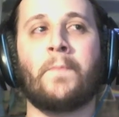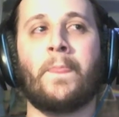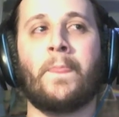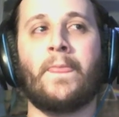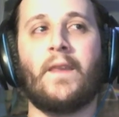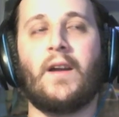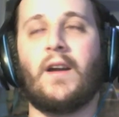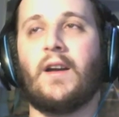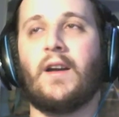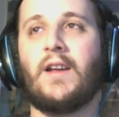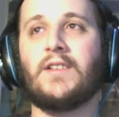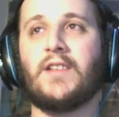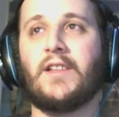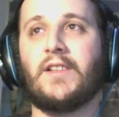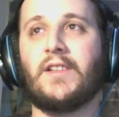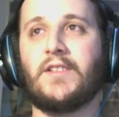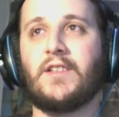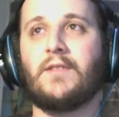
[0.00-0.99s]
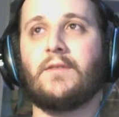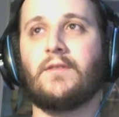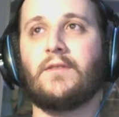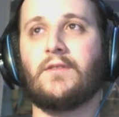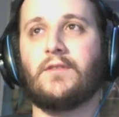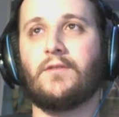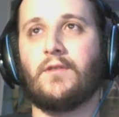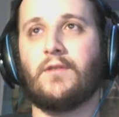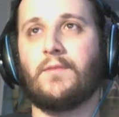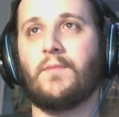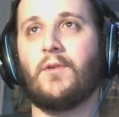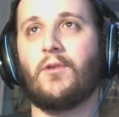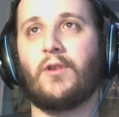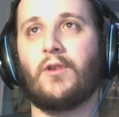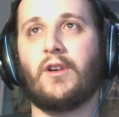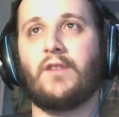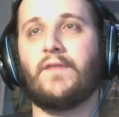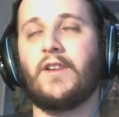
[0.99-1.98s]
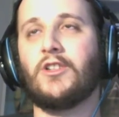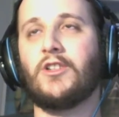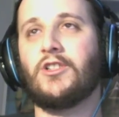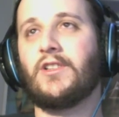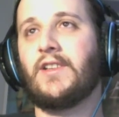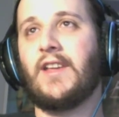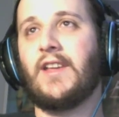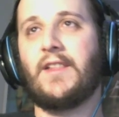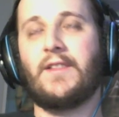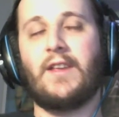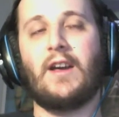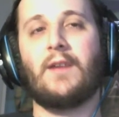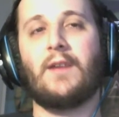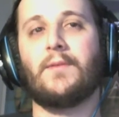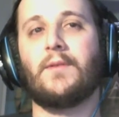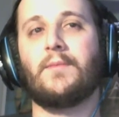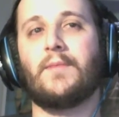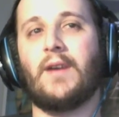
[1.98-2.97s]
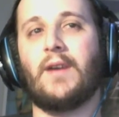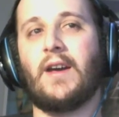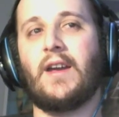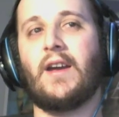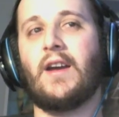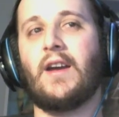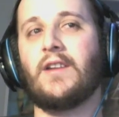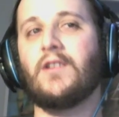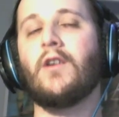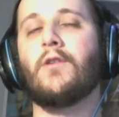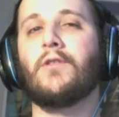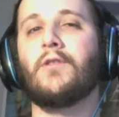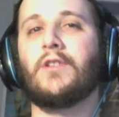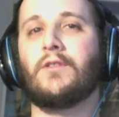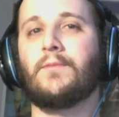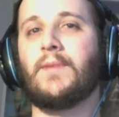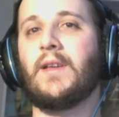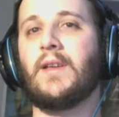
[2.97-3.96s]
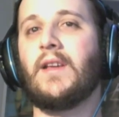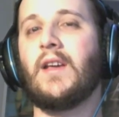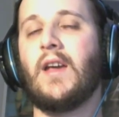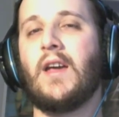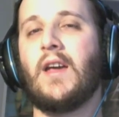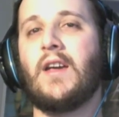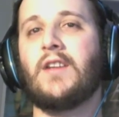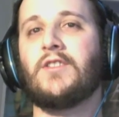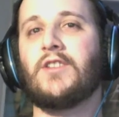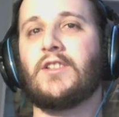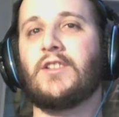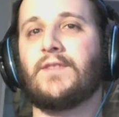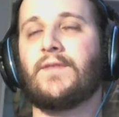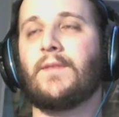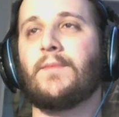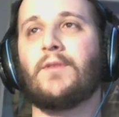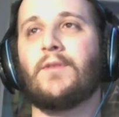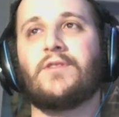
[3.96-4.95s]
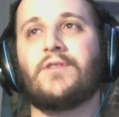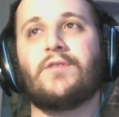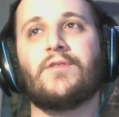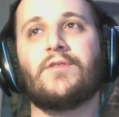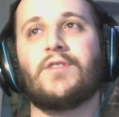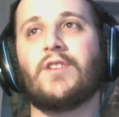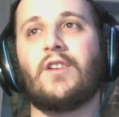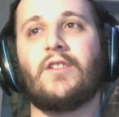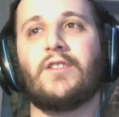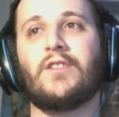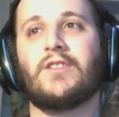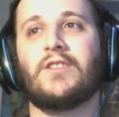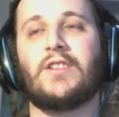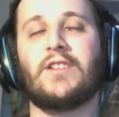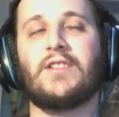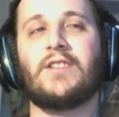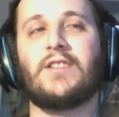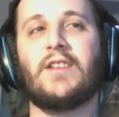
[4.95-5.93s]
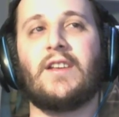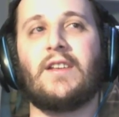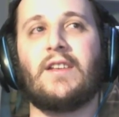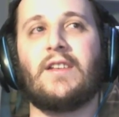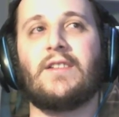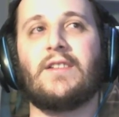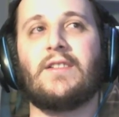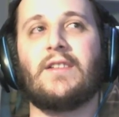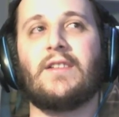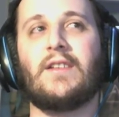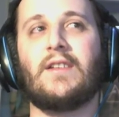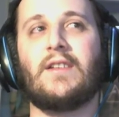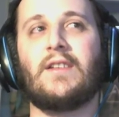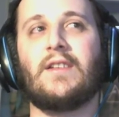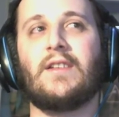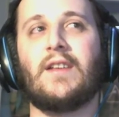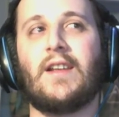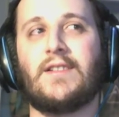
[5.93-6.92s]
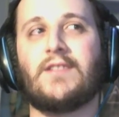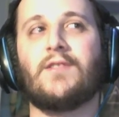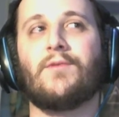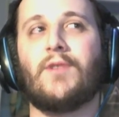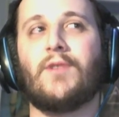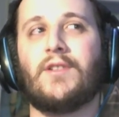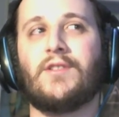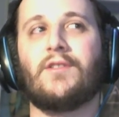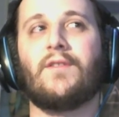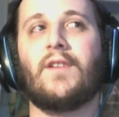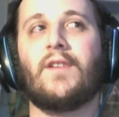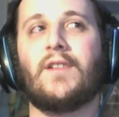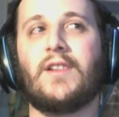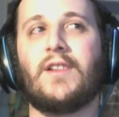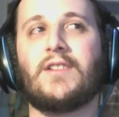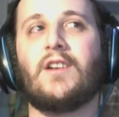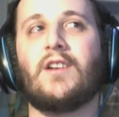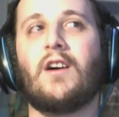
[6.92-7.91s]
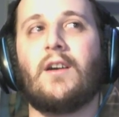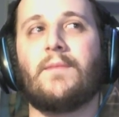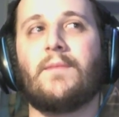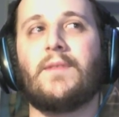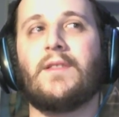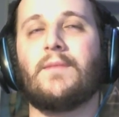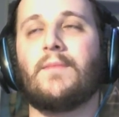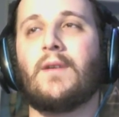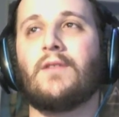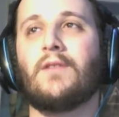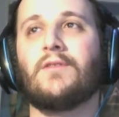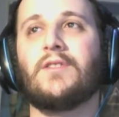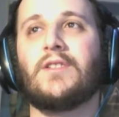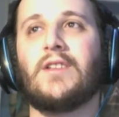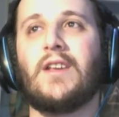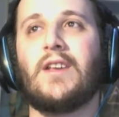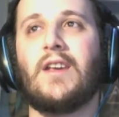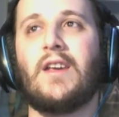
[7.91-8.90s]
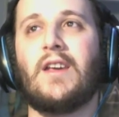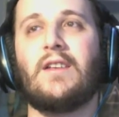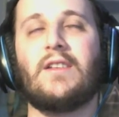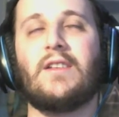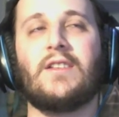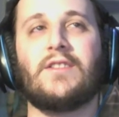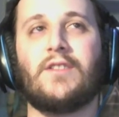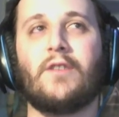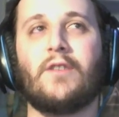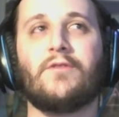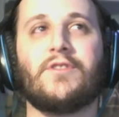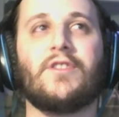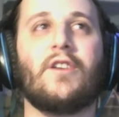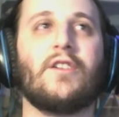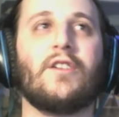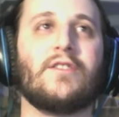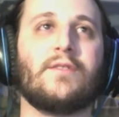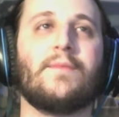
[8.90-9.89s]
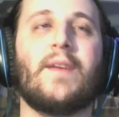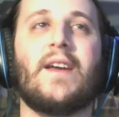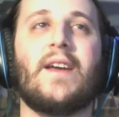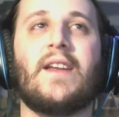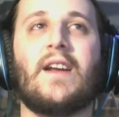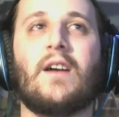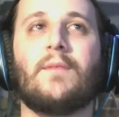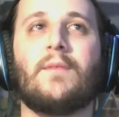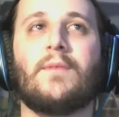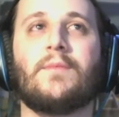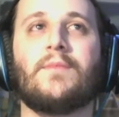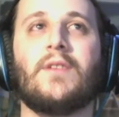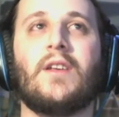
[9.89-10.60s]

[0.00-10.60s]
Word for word: Uh, as I listen to it more and eventually get the album, I, I know it will be just from those two songs because it, it that's the one so far that's caught me the most is those songs from that album